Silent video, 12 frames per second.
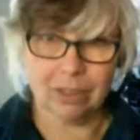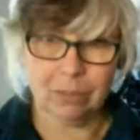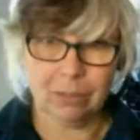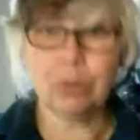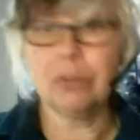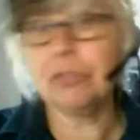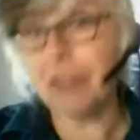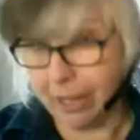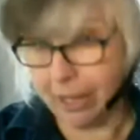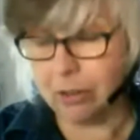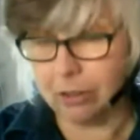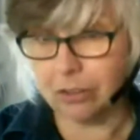
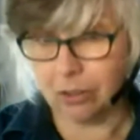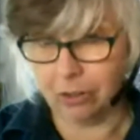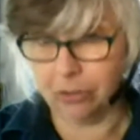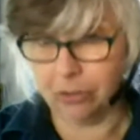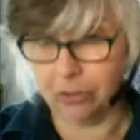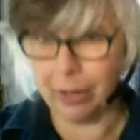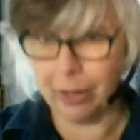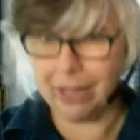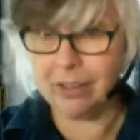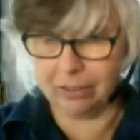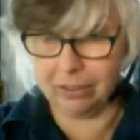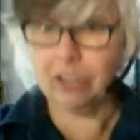providers are
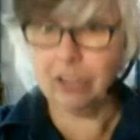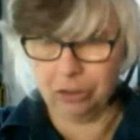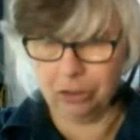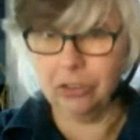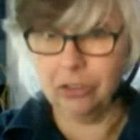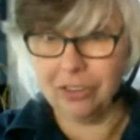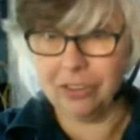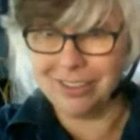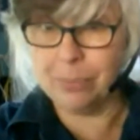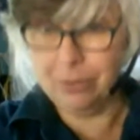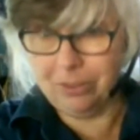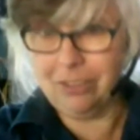trained touchers, that's
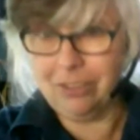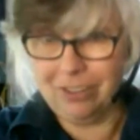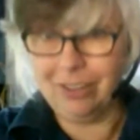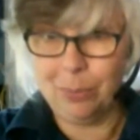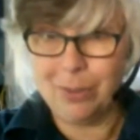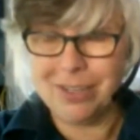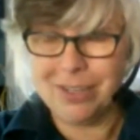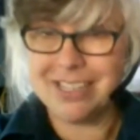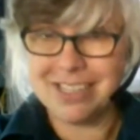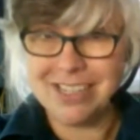massage therapists,